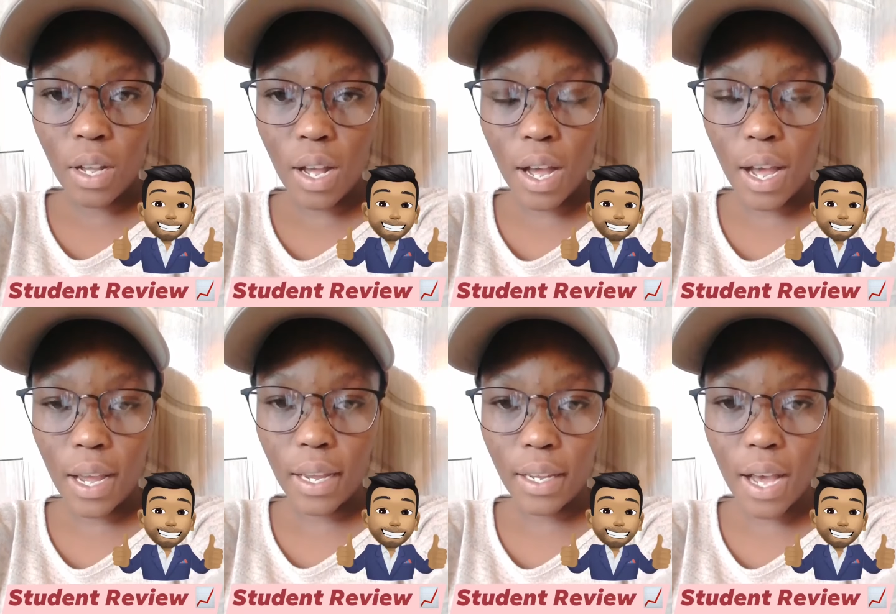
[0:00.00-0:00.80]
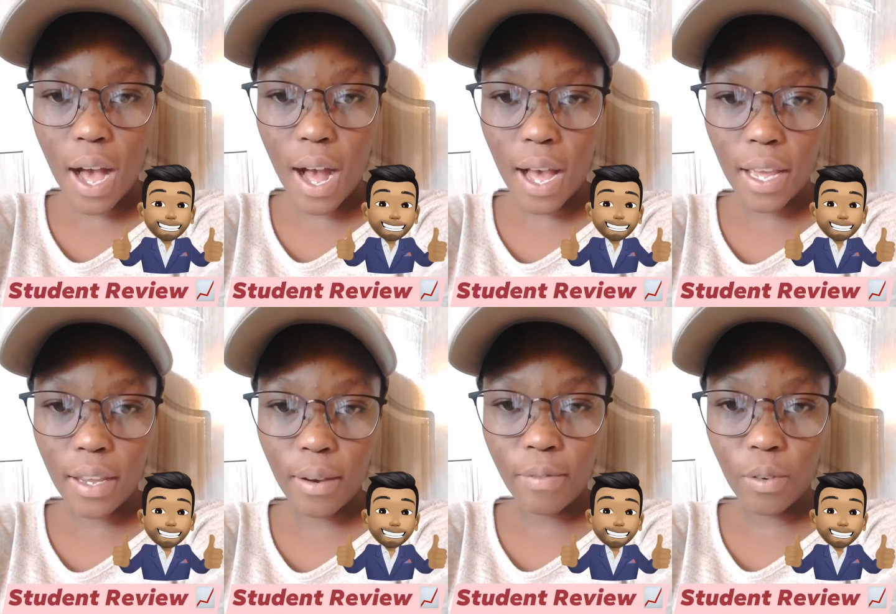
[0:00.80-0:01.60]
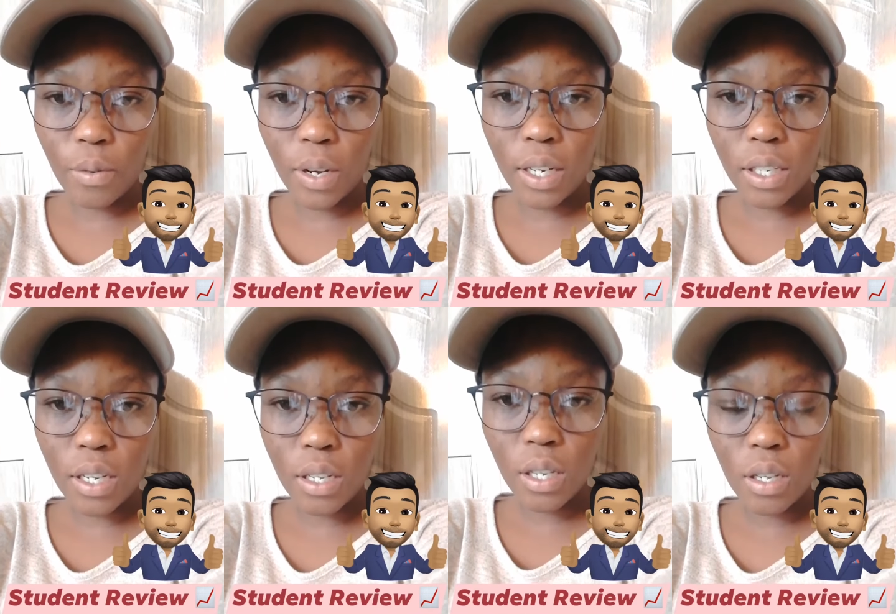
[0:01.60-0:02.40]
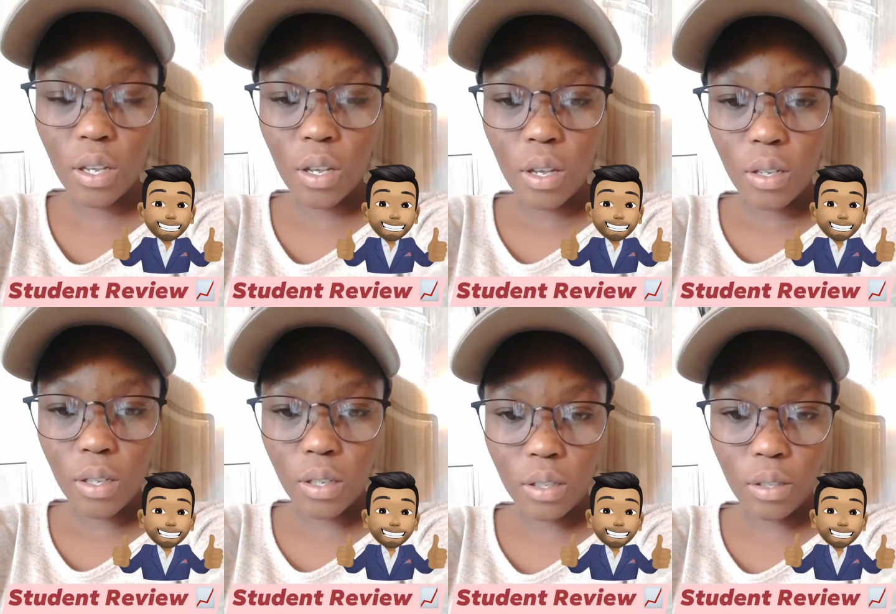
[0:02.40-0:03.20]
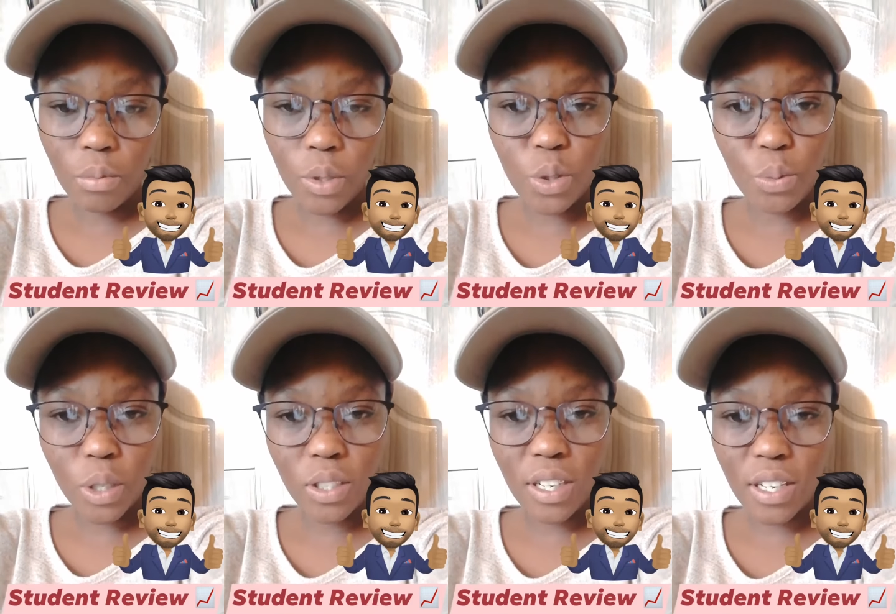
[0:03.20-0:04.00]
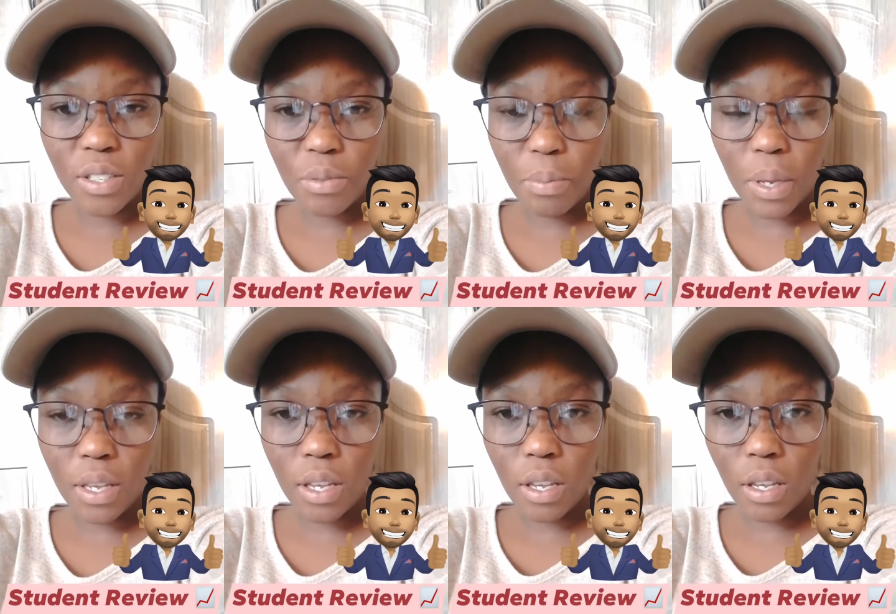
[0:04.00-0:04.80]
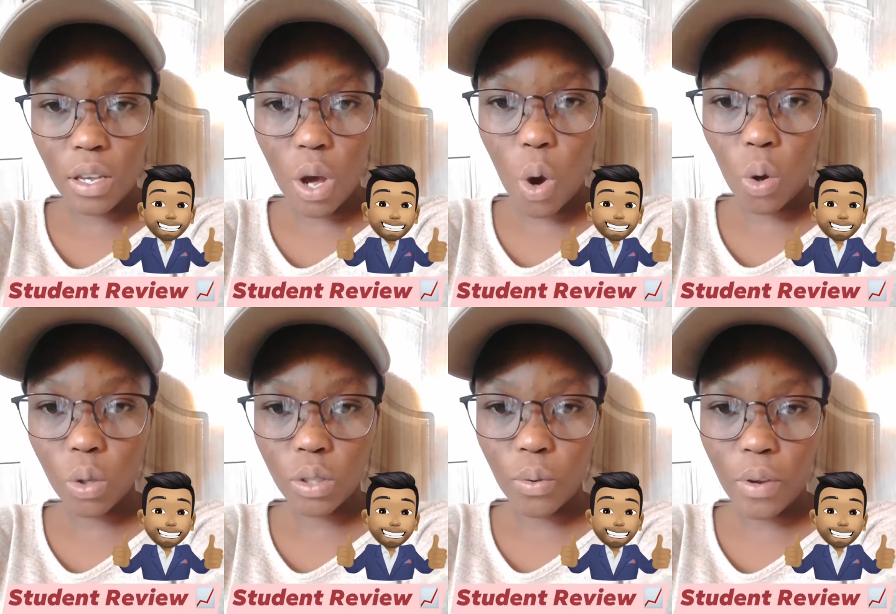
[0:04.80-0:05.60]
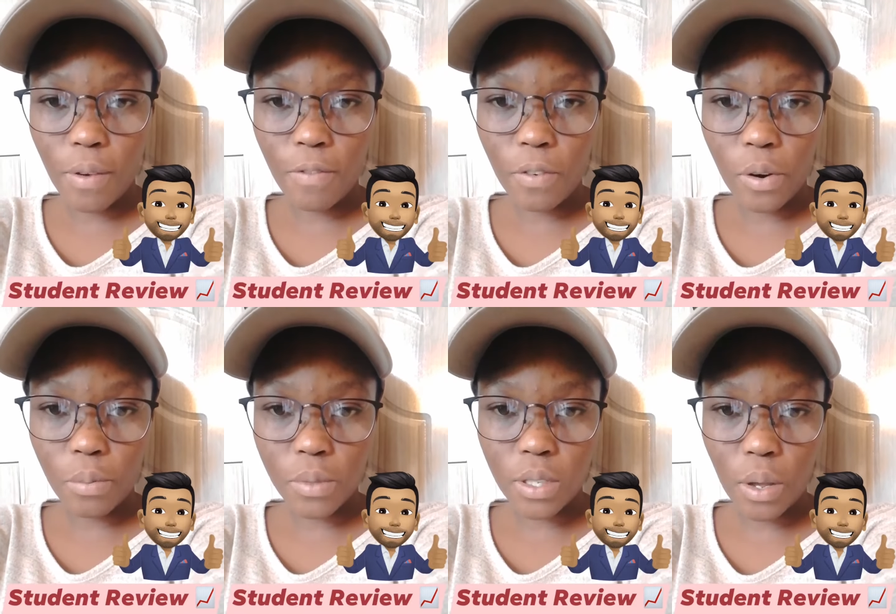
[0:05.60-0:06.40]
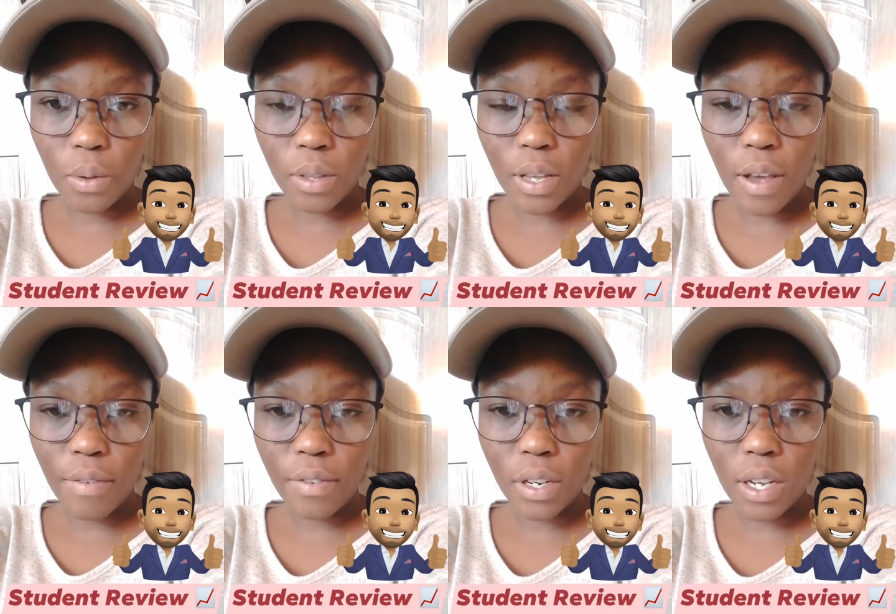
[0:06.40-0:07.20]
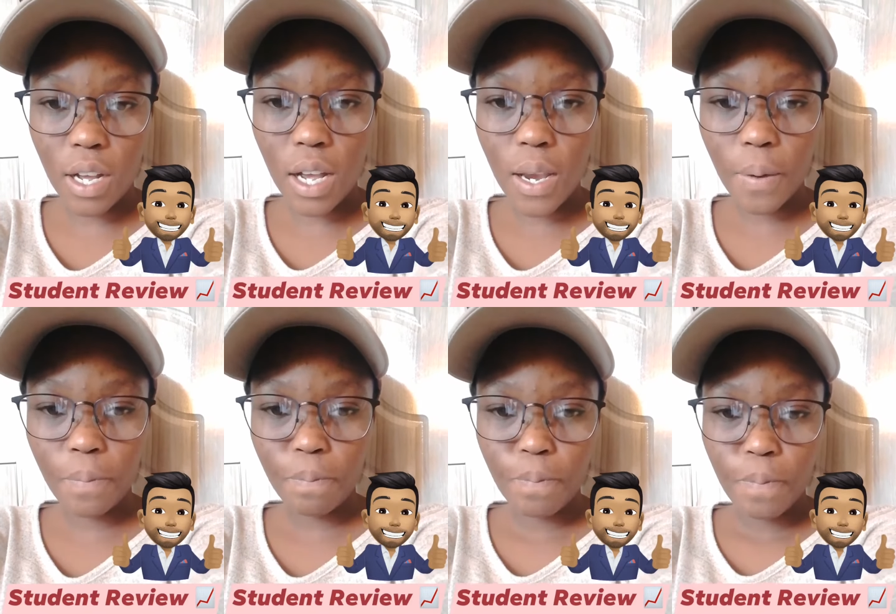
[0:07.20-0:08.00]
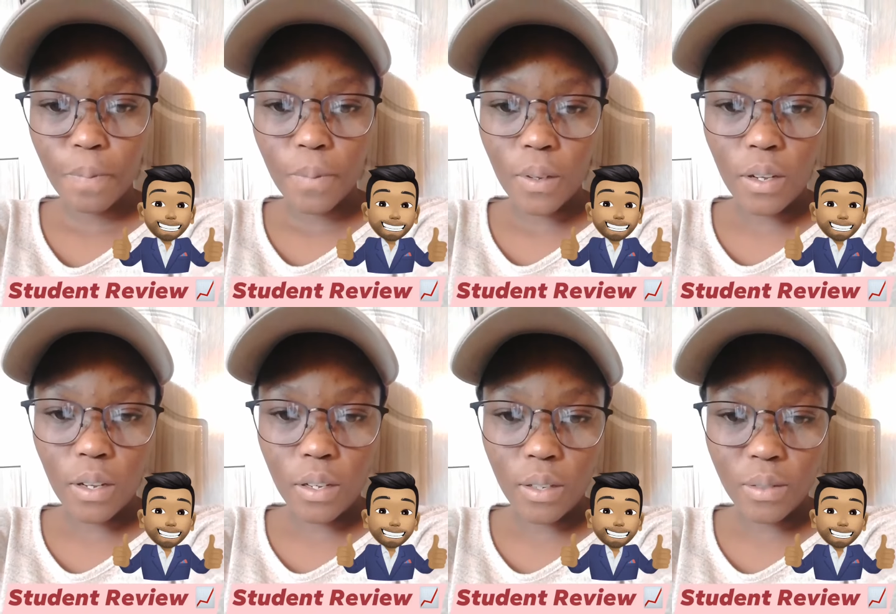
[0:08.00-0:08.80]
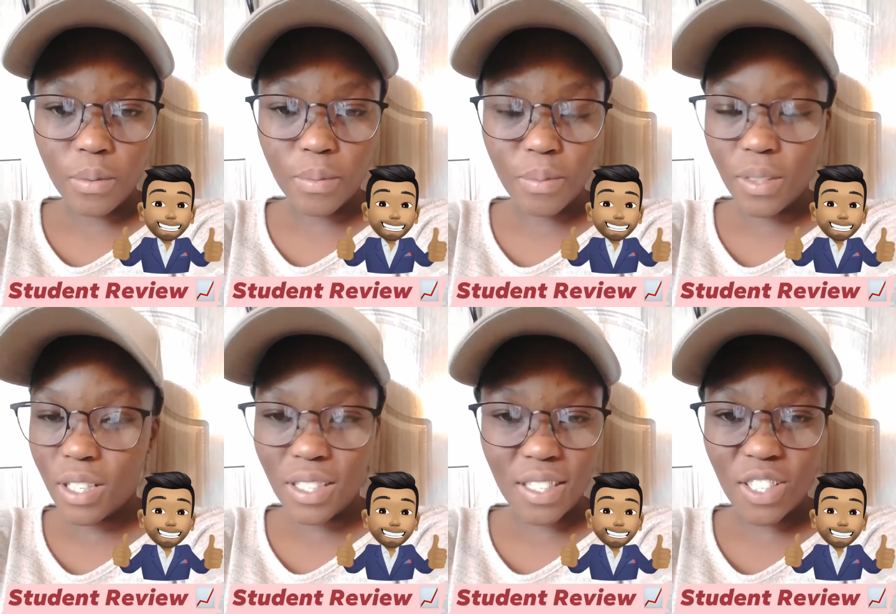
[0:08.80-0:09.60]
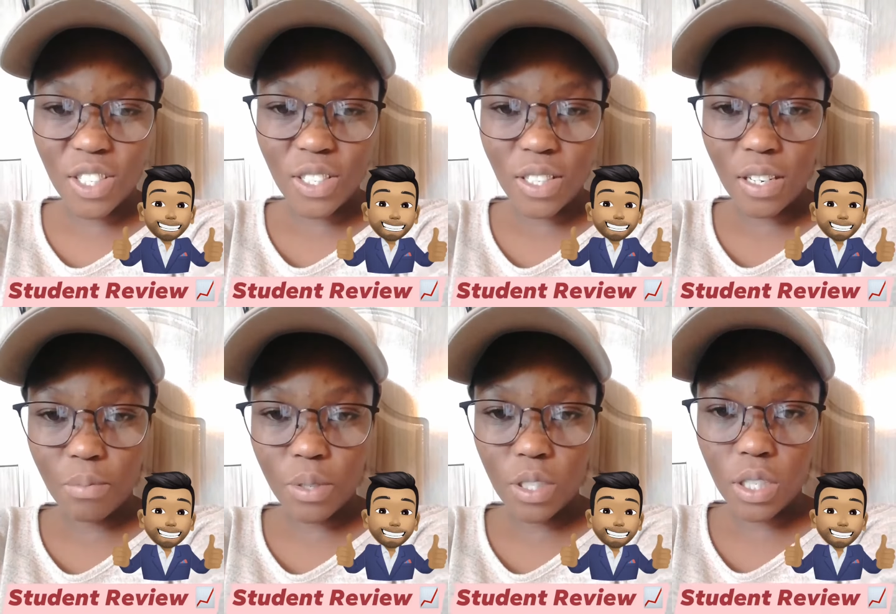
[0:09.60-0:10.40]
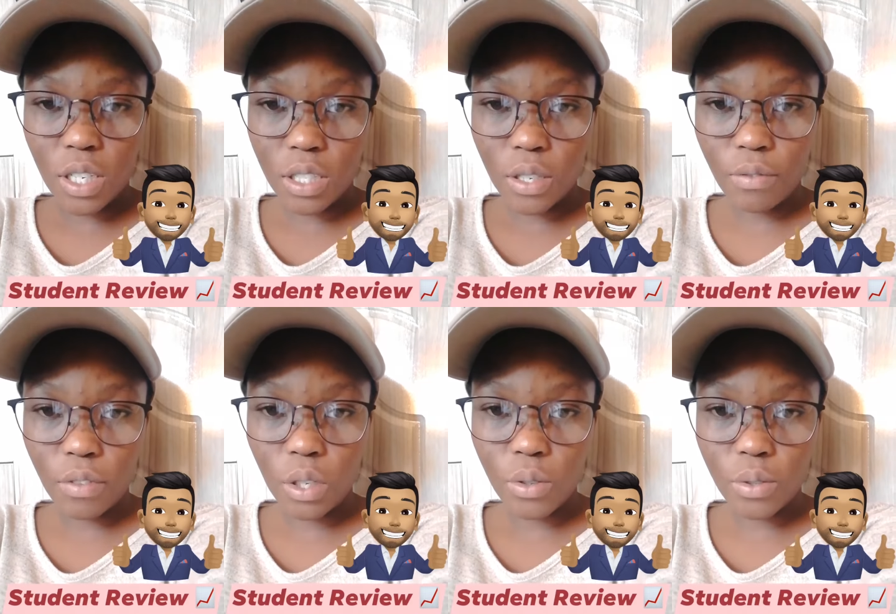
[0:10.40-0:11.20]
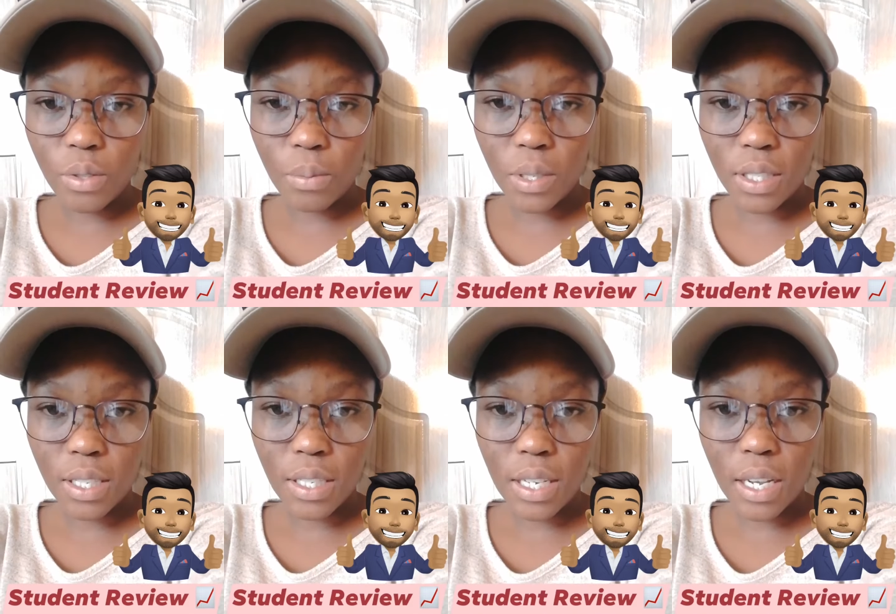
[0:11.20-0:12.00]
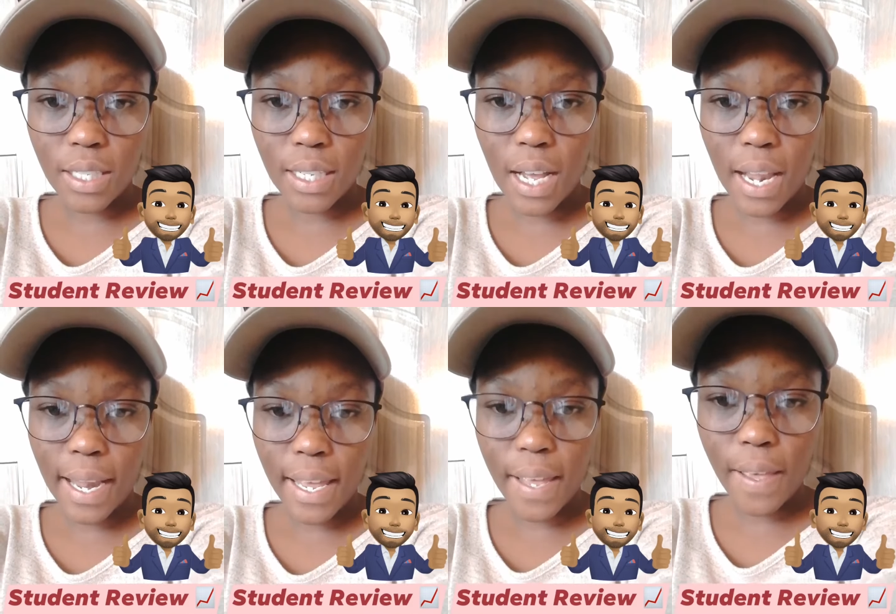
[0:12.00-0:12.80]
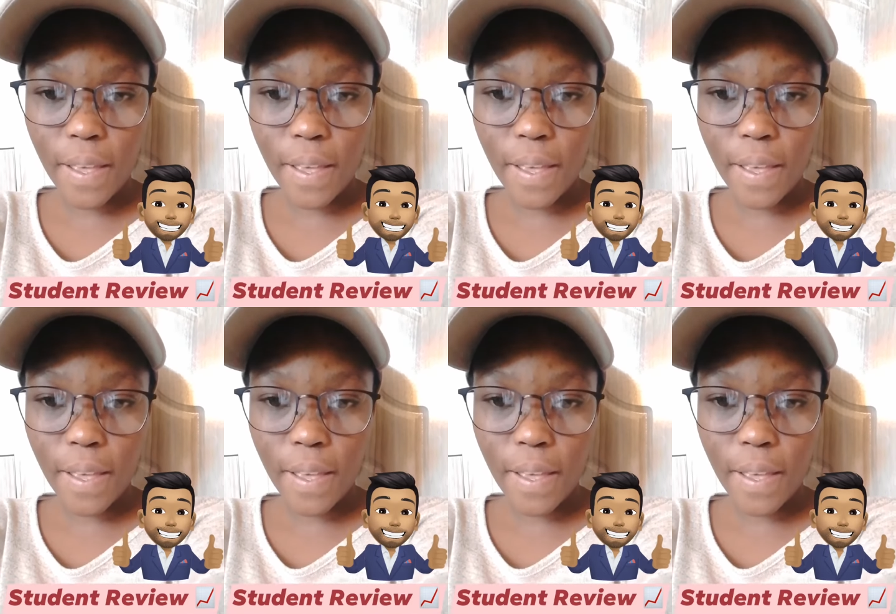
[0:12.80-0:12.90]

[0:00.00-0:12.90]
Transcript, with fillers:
Speaker 1: Hi, hi everyone. Uh, Buitumelda speaking here all the way from South Africa. Um, this is just an appreciation video to Mister Saad Ali